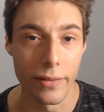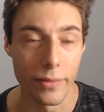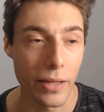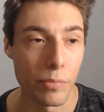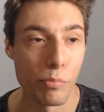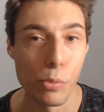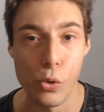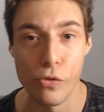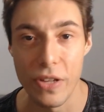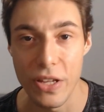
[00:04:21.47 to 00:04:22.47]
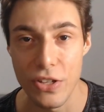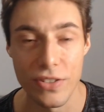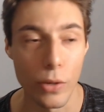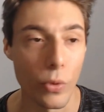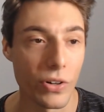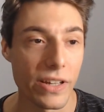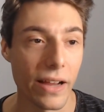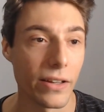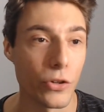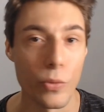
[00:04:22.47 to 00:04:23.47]
like movies that were
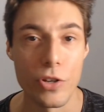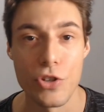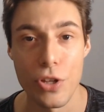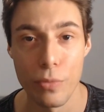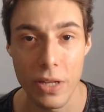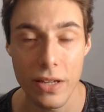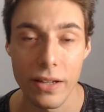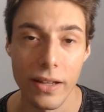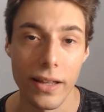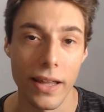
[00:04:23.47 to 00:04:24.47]
kind of cringy to me,